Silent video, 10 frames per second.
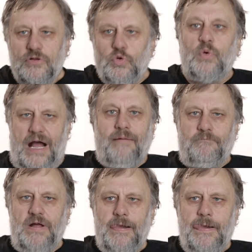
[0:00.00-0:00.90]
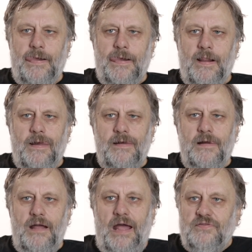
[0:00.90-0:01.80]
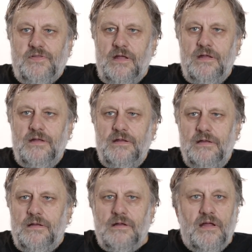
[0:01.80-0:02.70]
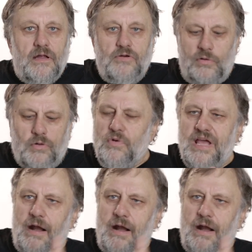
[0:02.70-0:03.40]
to come. And not only